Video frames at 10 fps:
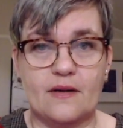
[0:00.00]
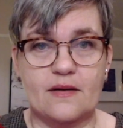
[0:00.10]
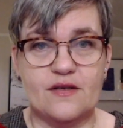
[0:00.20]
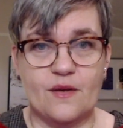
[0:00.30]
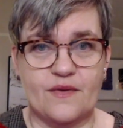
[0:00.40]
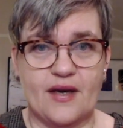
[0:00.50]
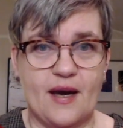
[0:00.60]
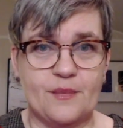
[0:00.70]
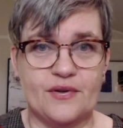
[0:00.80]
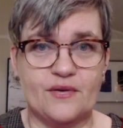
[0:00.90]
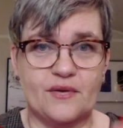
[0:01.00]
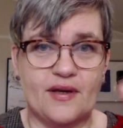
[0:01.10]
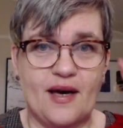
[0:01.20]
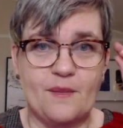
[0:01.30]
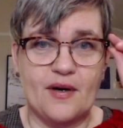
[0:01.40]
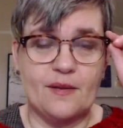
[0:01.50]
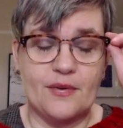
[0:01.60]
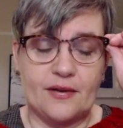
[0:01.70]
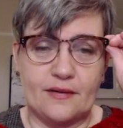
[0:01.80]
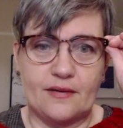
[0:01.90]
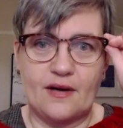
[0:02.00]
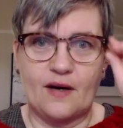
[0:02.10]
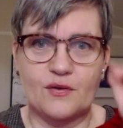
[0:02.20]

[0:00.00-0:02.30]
Something happened to the camera, but I